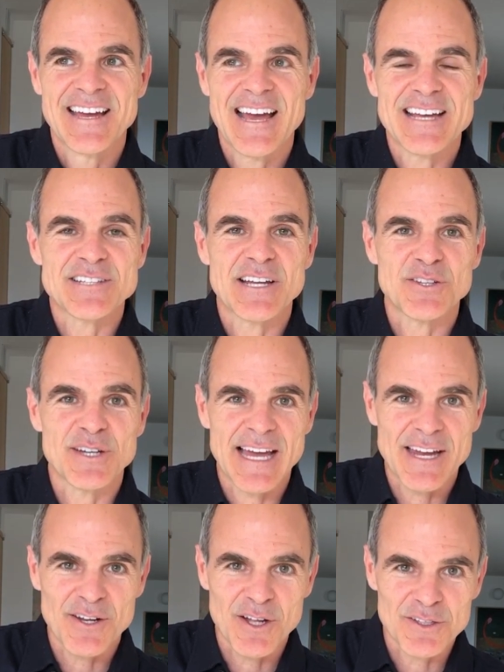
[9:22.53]
as I look
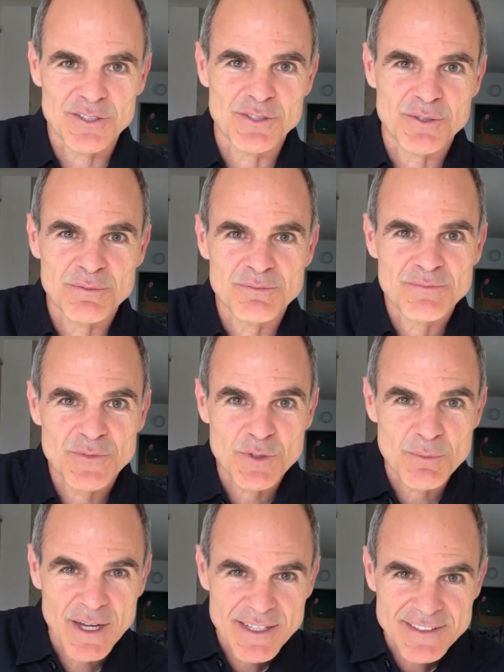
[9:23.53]
out at all of you
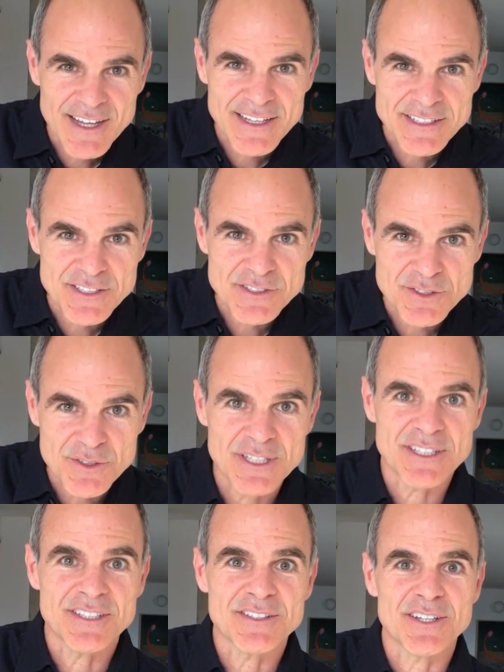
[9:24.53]
through my tiny
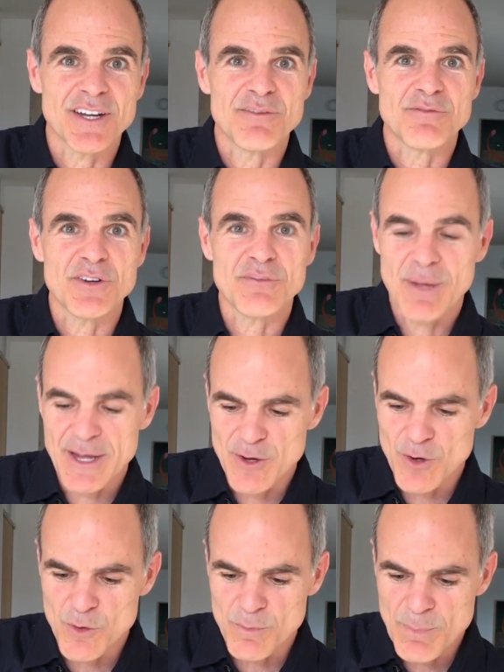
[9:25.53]
screen in the comfort of my
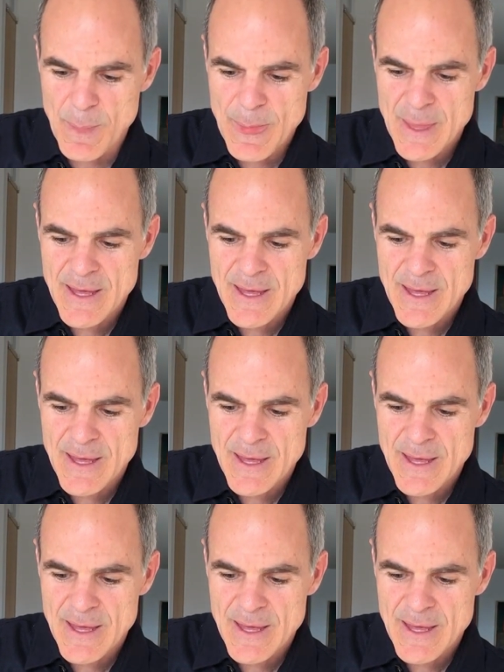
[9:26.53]
home,